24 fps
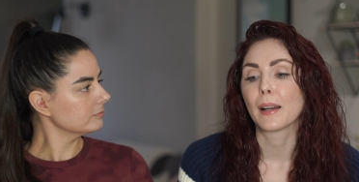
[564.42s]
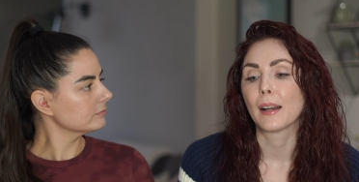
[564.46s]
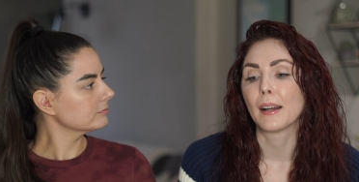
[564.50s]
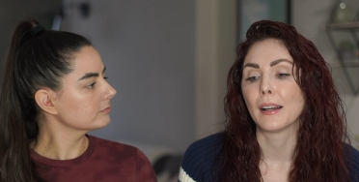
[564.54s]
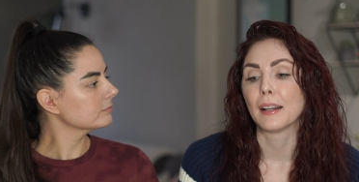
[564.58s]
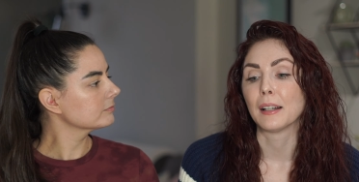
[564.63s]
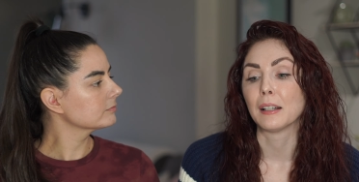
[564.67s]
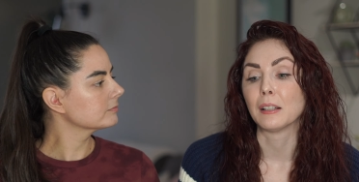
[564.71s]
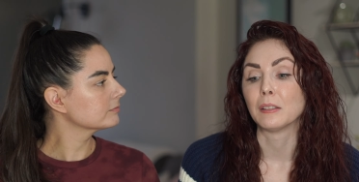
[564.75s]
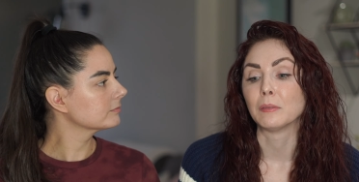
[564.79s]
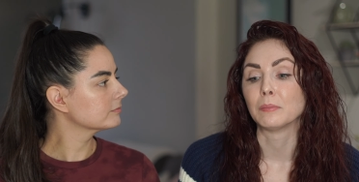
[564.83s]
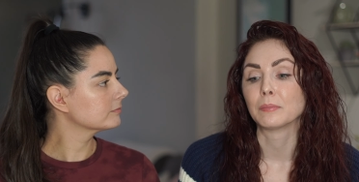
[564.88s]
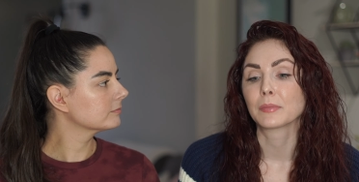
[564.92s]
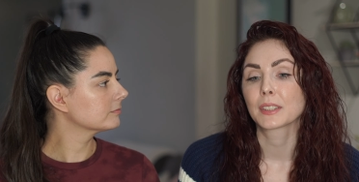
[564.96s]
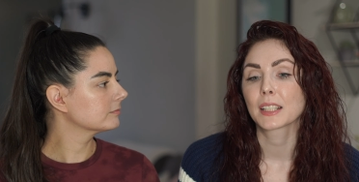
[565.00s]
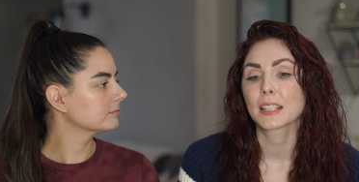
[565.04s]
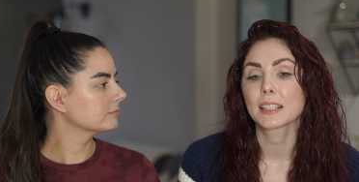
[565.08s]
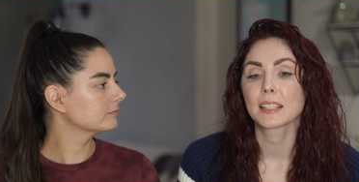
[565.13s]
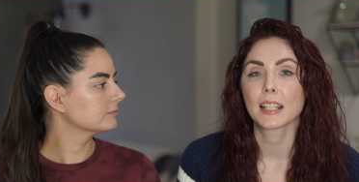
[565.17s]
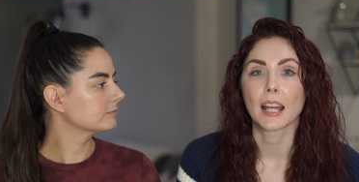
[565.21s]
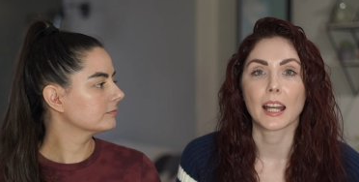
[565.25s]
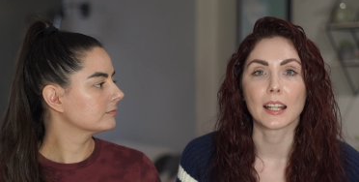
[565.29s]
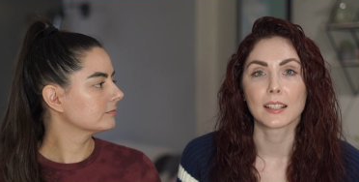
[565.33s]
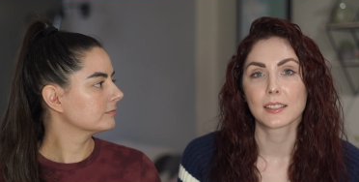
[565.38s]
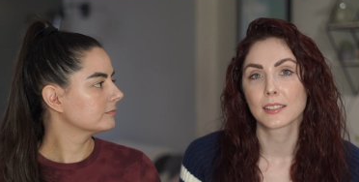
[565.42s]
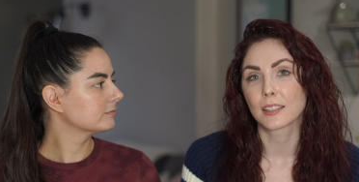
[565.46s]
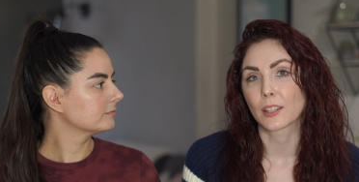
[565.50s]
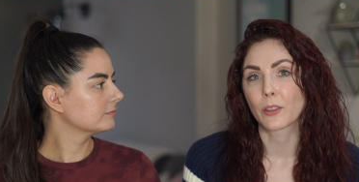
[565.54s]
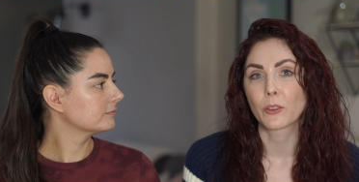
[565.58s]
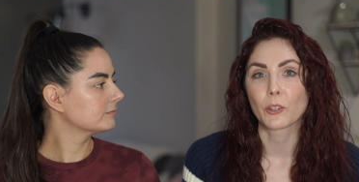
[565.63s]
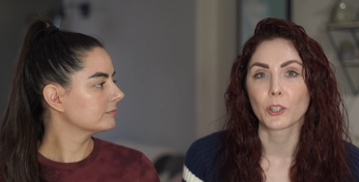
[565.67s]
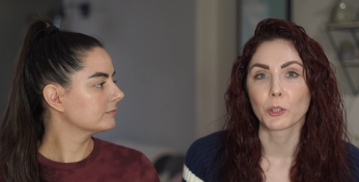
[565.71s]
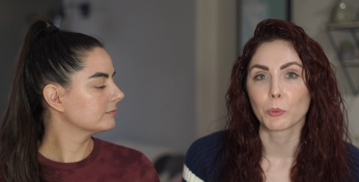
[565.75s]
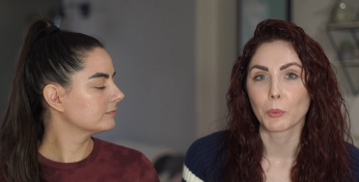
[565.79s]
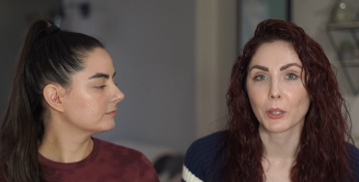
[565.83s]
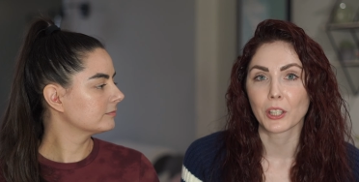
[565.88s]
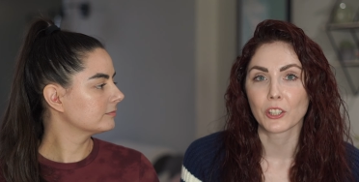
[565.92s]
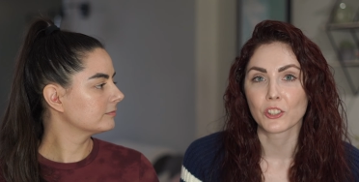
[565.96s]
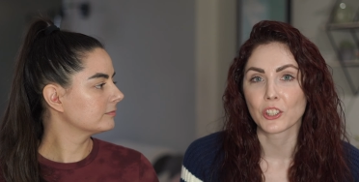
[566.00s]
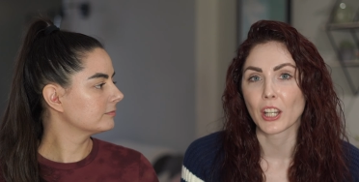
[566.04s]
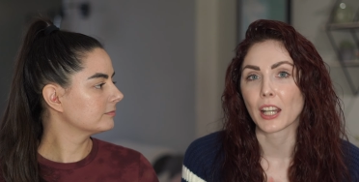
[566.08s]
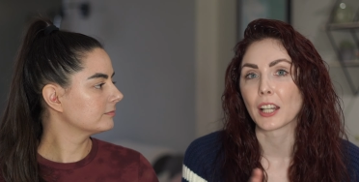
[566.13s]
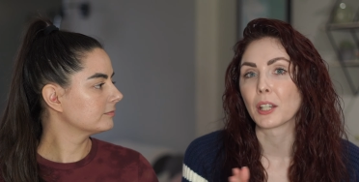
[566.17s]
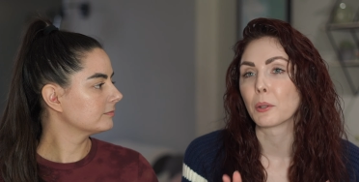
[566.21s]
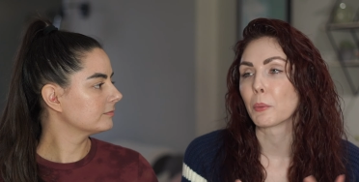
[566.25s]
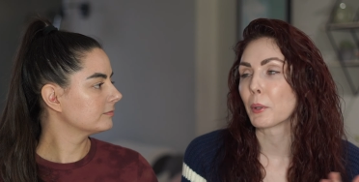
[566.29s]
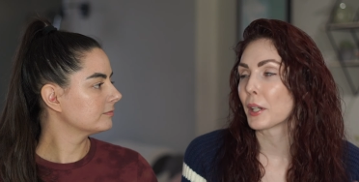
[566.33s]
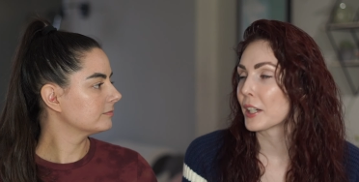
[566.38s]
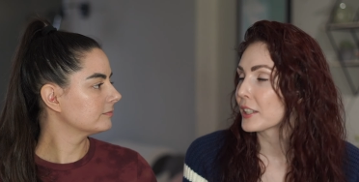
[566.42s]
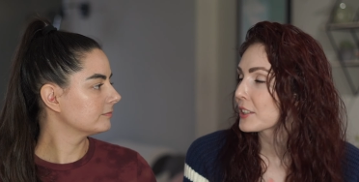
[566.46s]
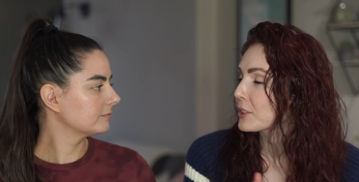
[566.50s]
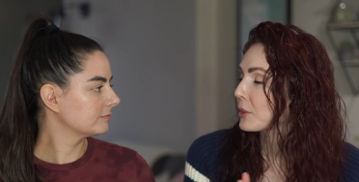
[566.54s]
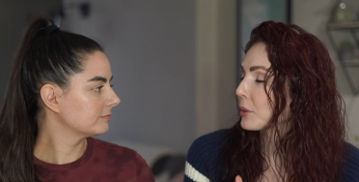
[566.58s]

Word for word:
Speaker 1: because it's the third week of January,